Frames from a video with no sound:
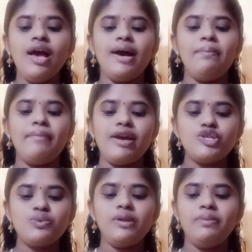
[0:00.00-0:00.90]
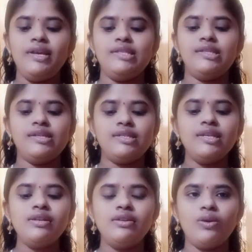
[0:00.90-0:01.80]
A mesh will be
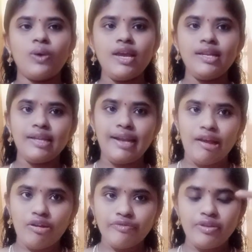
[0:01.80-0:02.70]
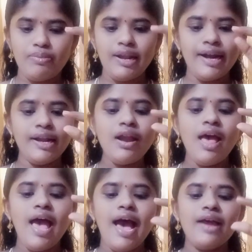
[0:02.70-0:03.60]
inserted, okay, in the neck of the bladder,
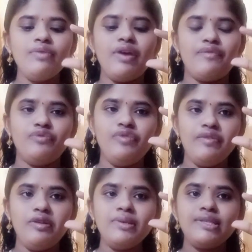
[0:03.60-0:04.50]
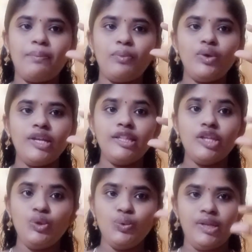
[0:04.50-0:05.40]
and we will be supporting
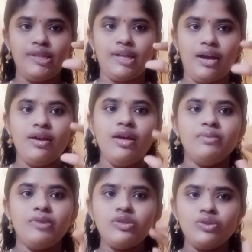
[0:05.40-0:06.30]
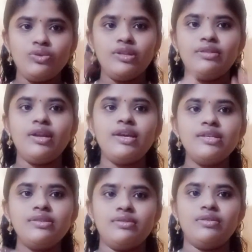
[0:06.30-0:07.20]
the urethra, because urethra
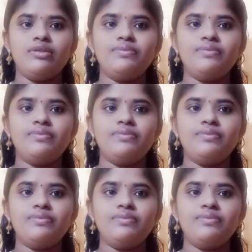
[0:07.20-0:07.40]
is